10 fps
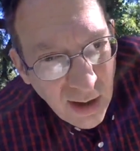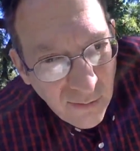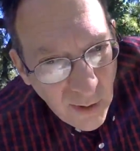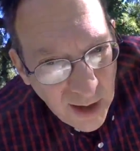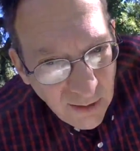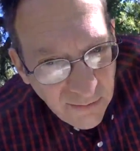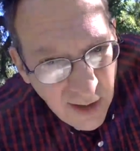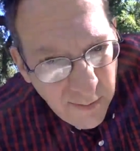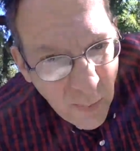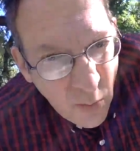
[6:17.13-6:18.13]
if we give
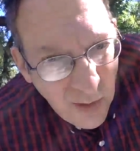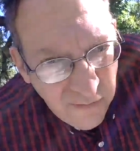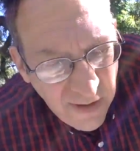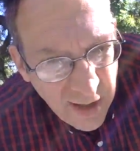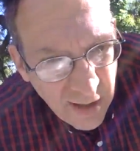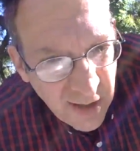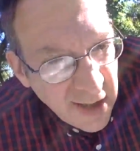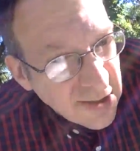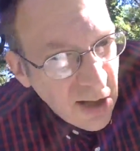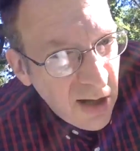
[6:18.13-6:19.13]
up, we fail.
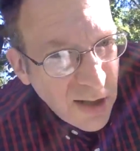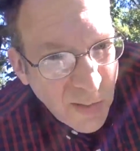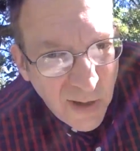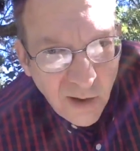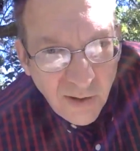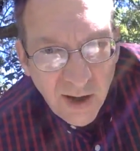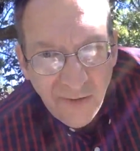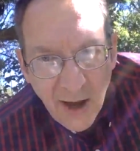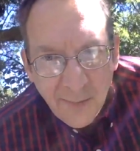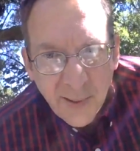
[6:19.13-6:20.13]
And as long as we don't
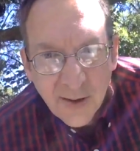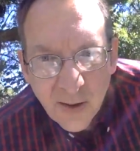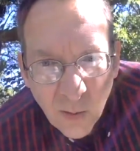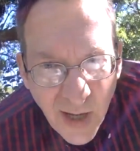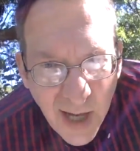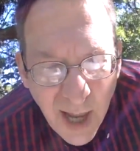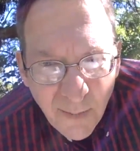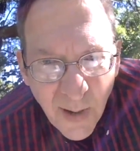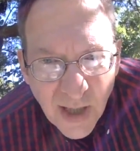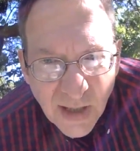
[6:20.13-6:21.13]
give up, we
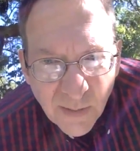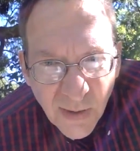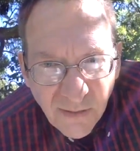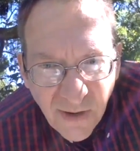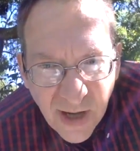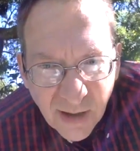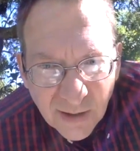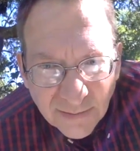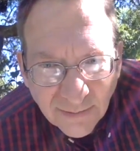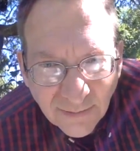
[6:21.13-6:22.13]
can't possibly fail.